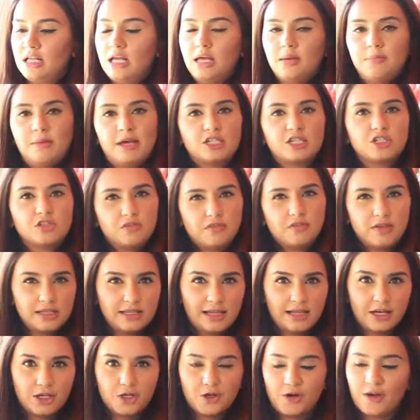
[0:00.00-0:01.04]
Makes you feel
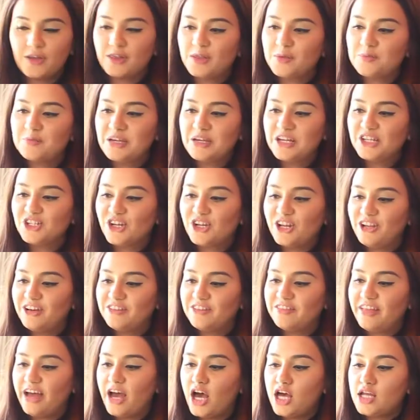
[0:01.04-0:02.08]
like you're at the beach. I
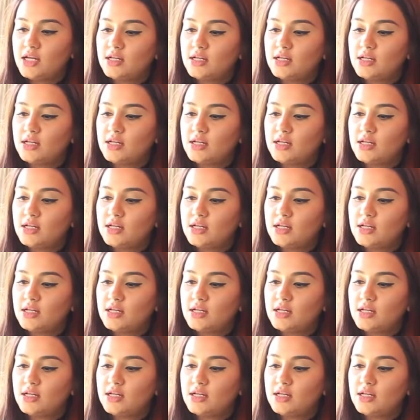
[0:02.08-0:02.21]
love that.